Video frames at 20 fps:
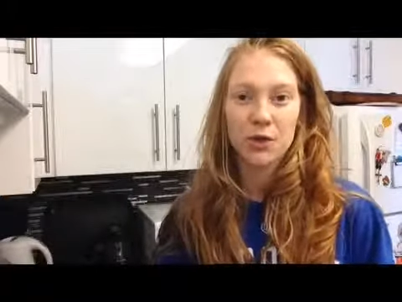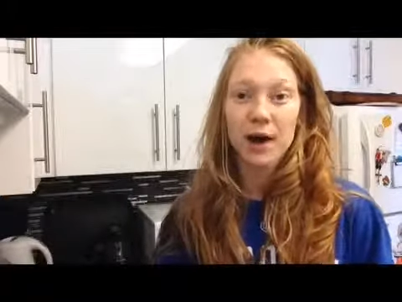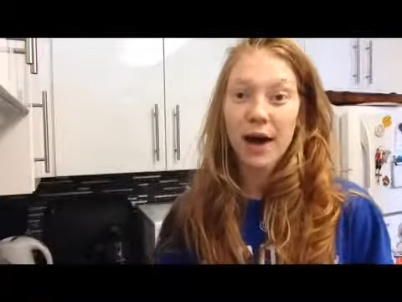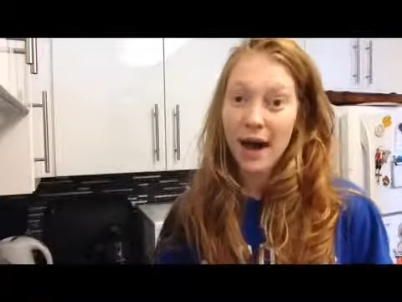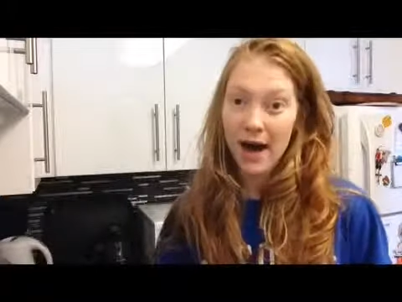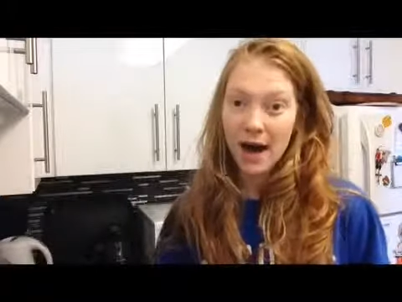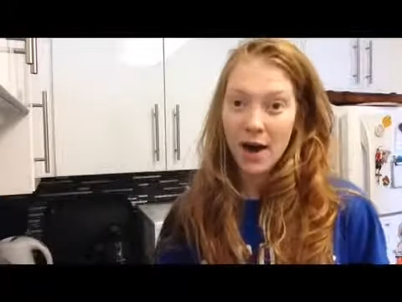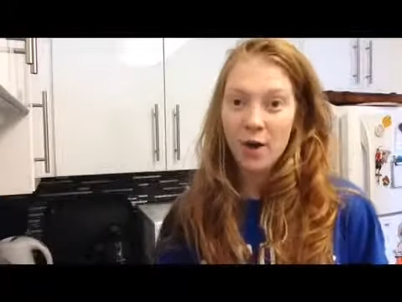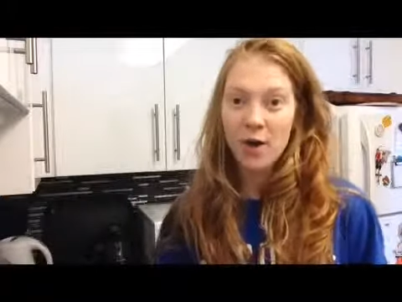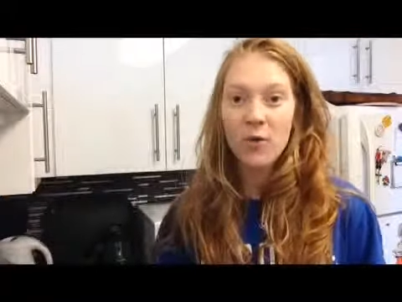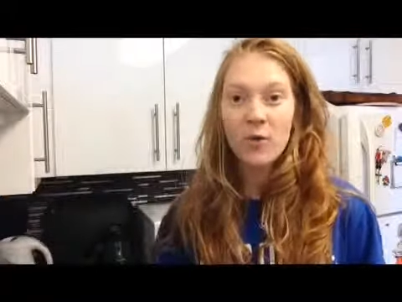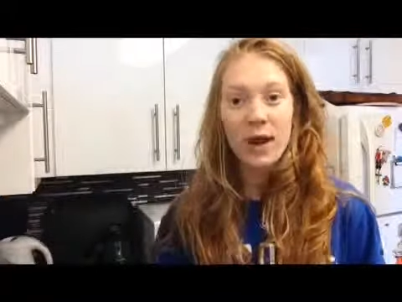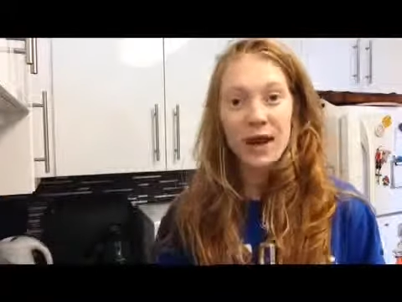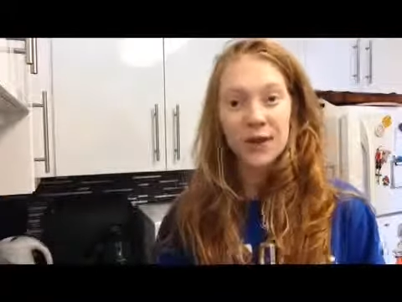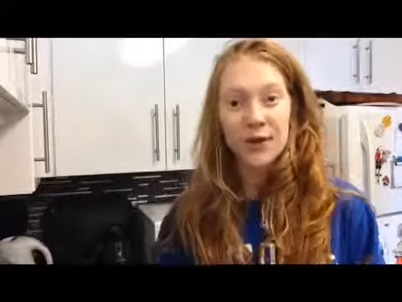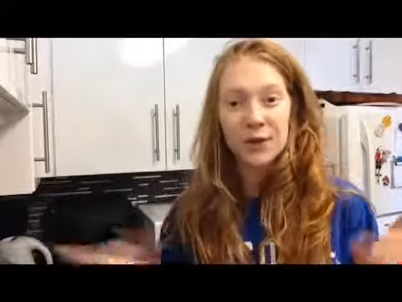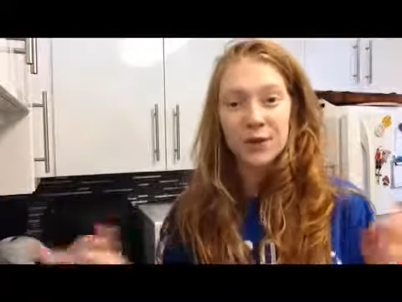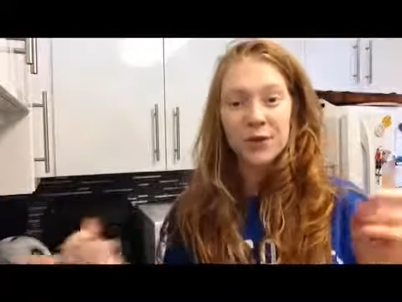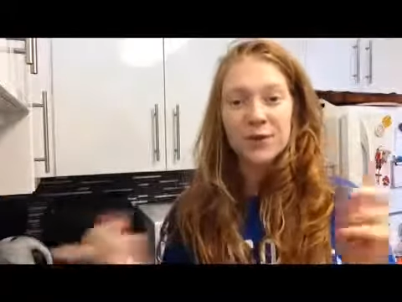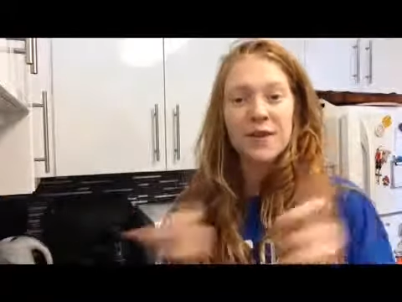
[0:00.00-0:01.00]
How?
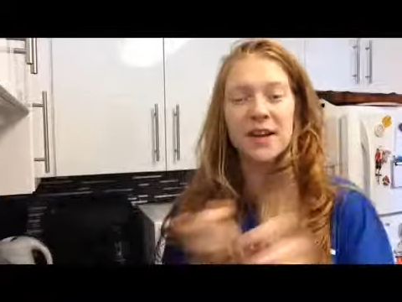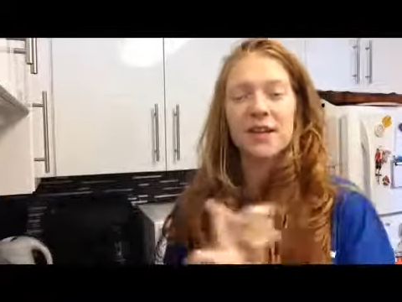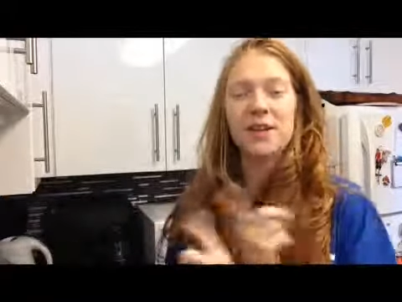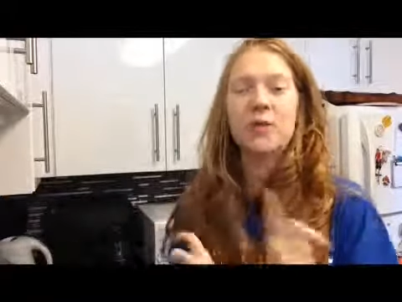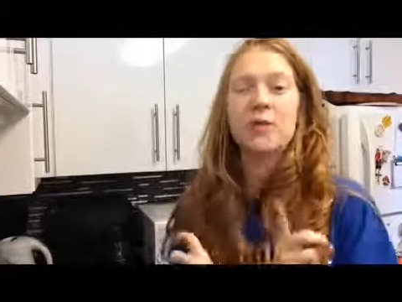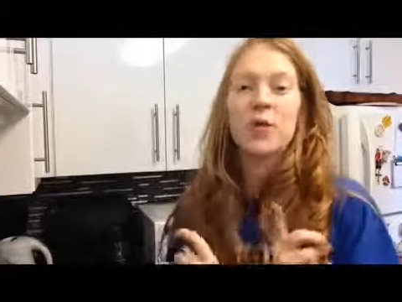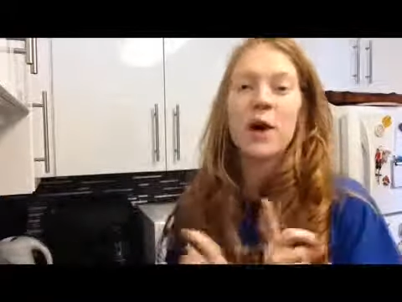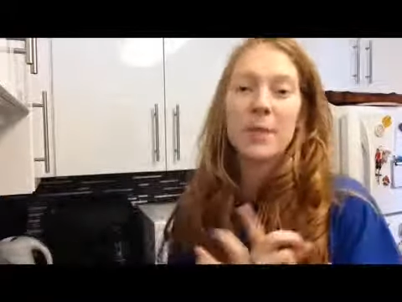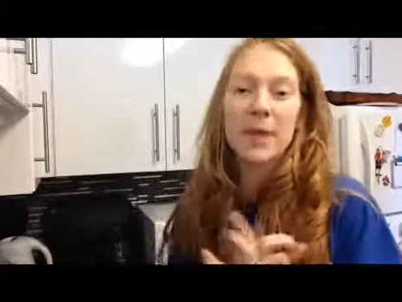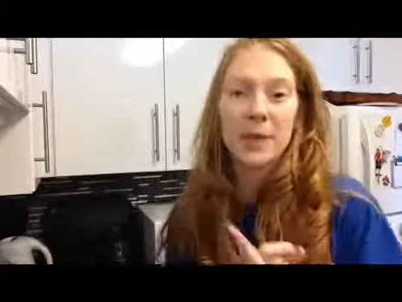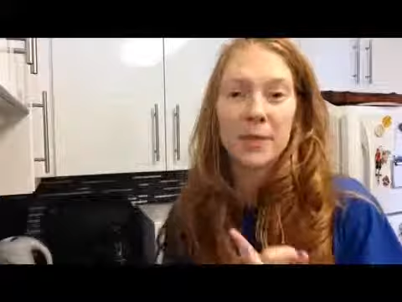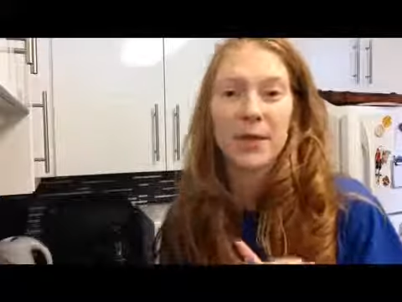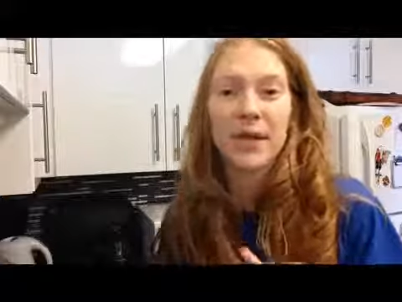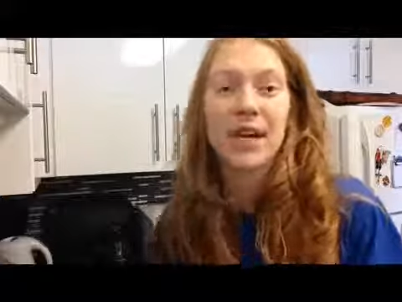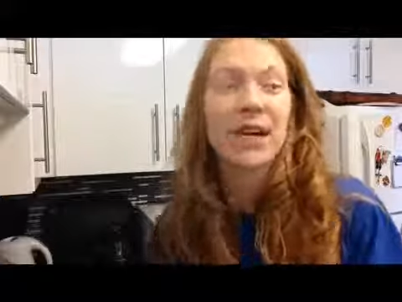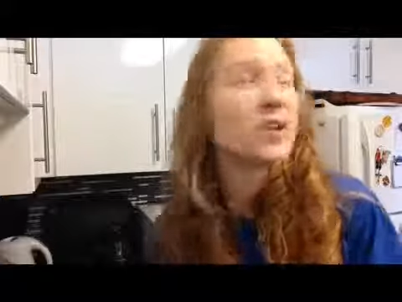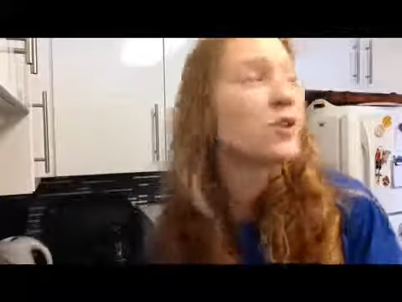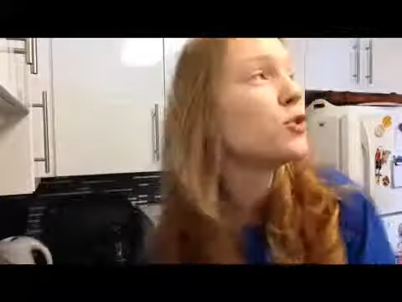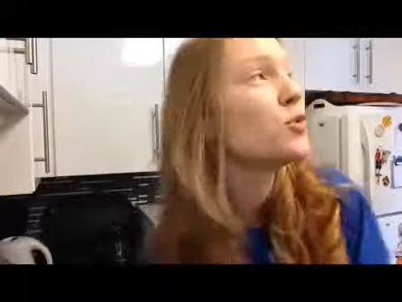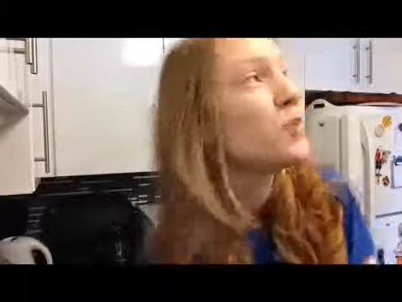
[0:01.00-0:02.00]
Well, you offended women
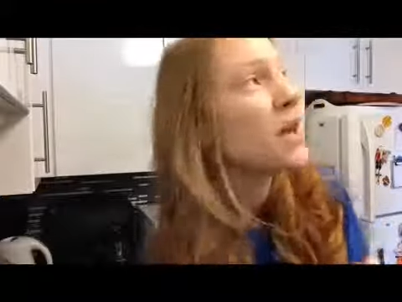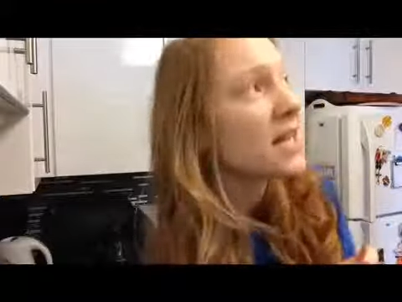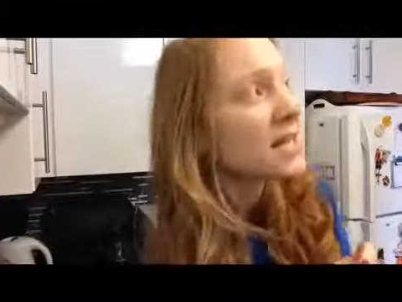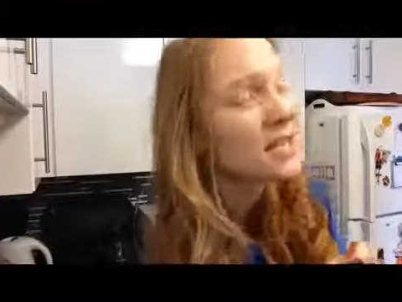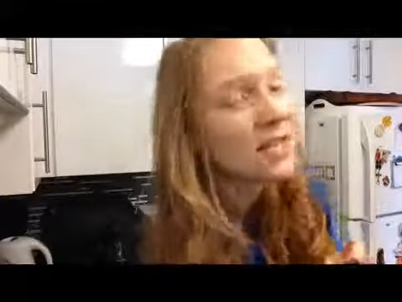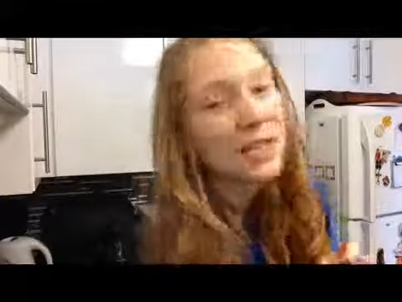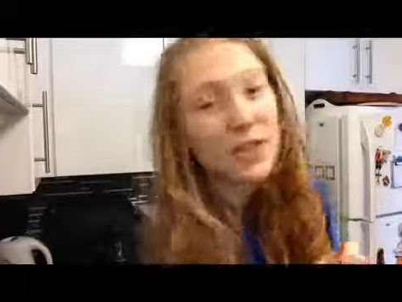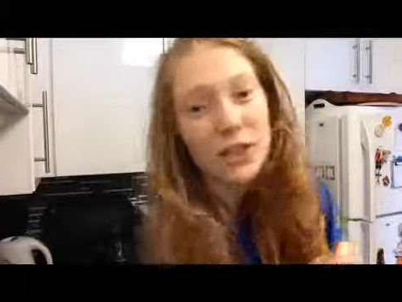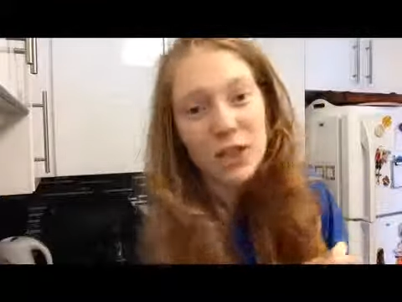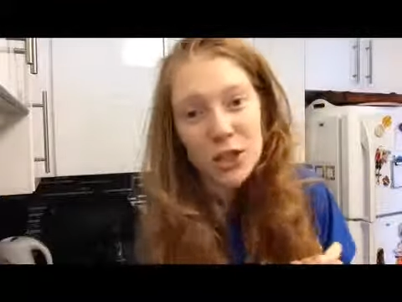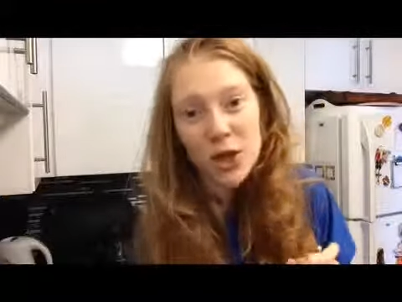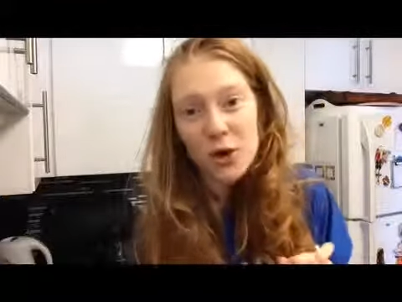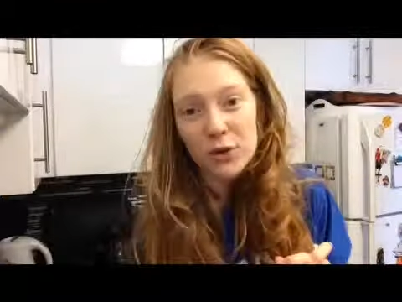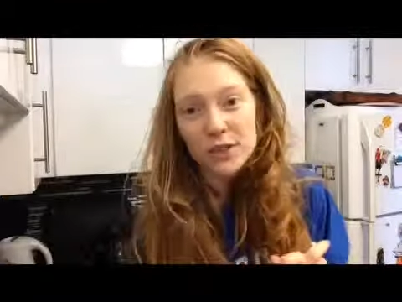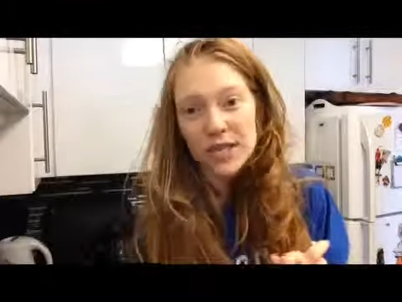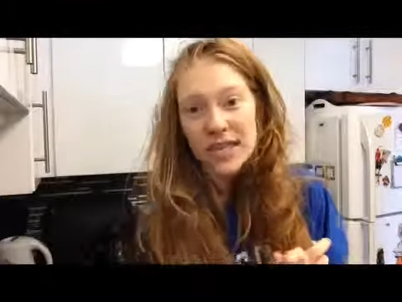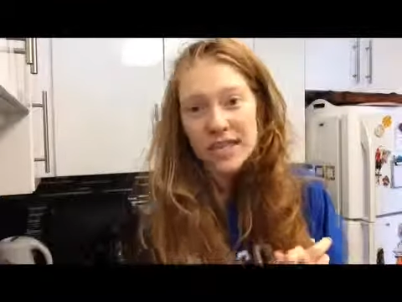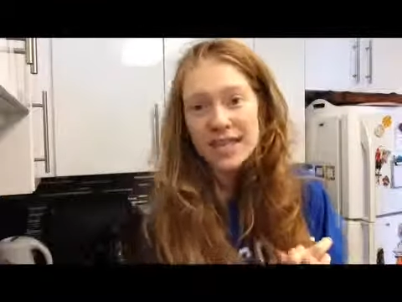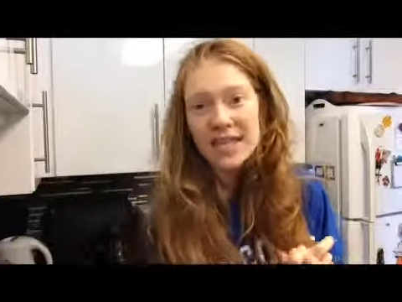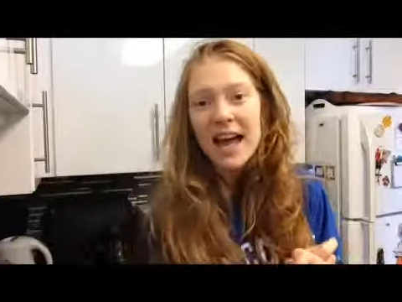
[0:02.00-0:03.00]
because you basically
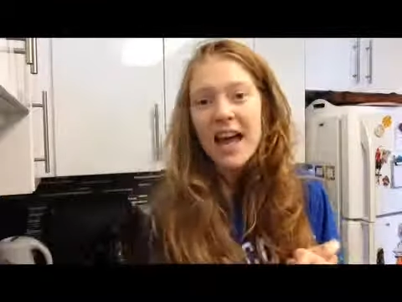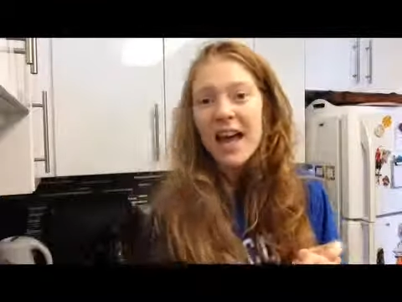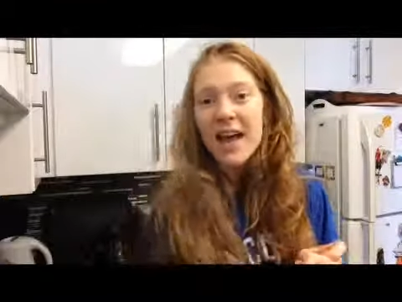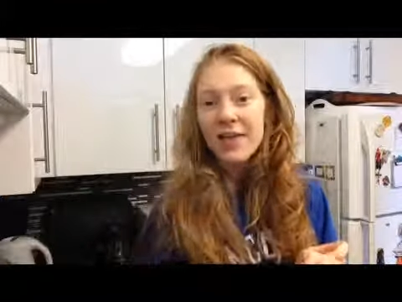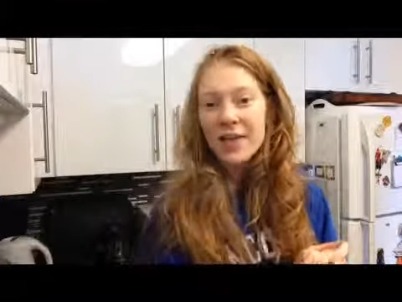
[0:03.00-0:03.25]
told us